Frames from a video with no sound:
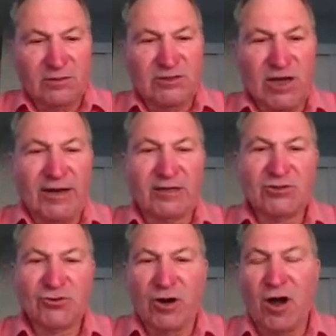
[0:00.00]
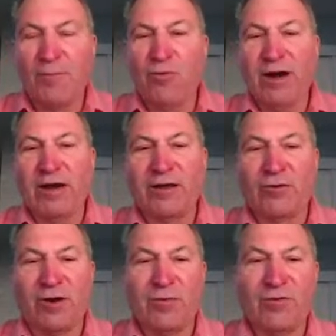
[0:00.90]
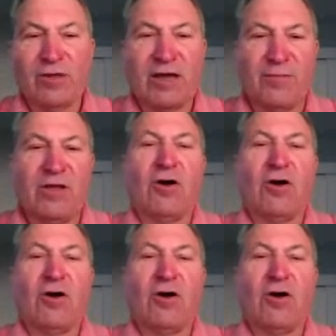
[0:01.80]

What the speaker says: signed a joint operating agreement with a company